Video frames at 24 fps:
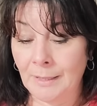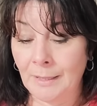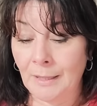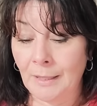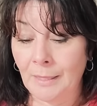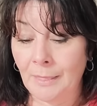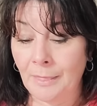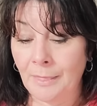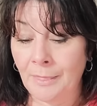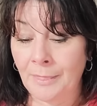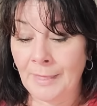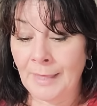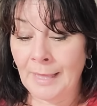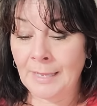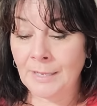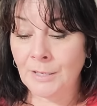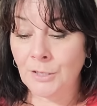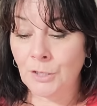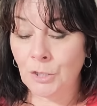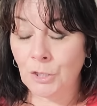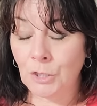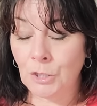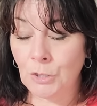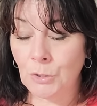
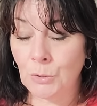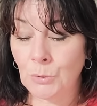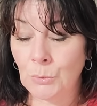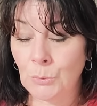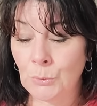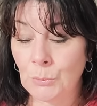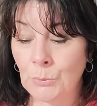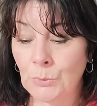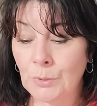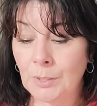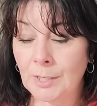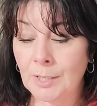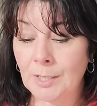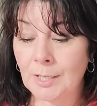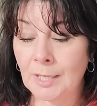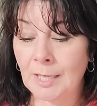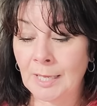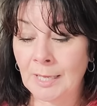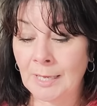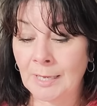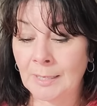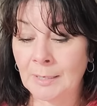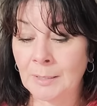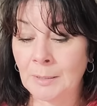that you
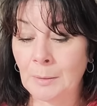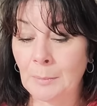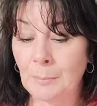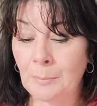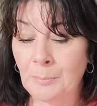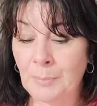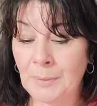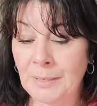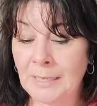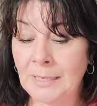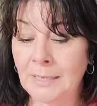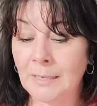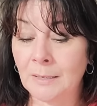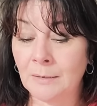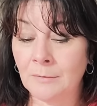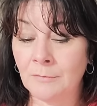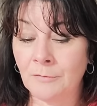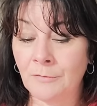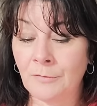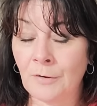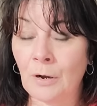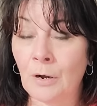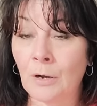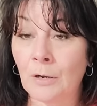can be
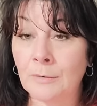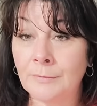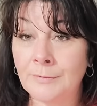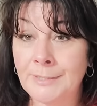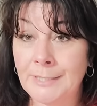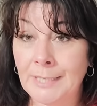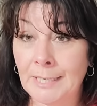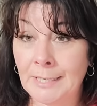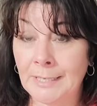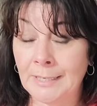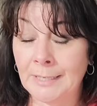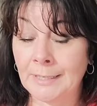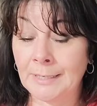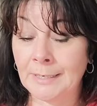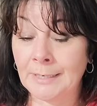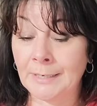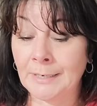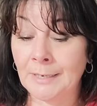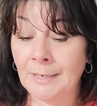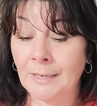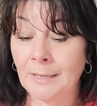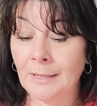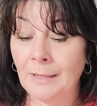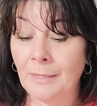involved in
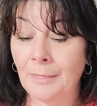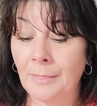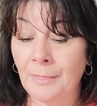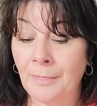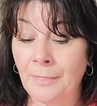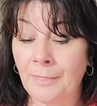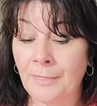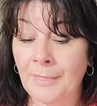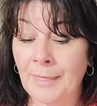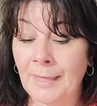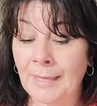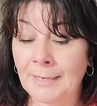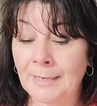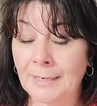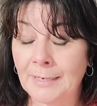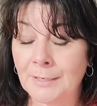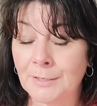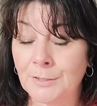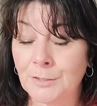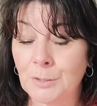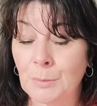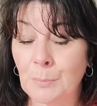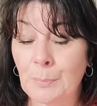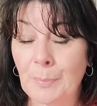that
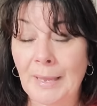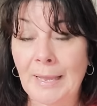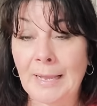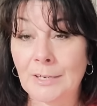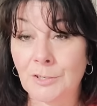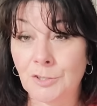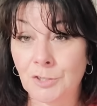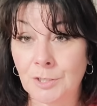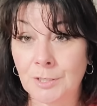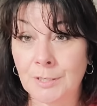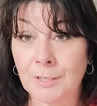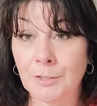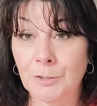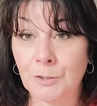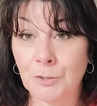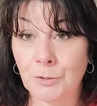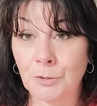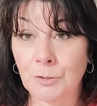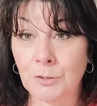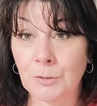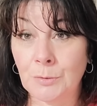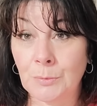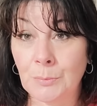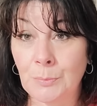is passionate to
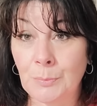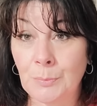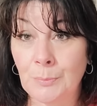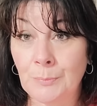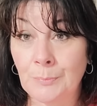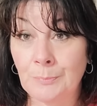you.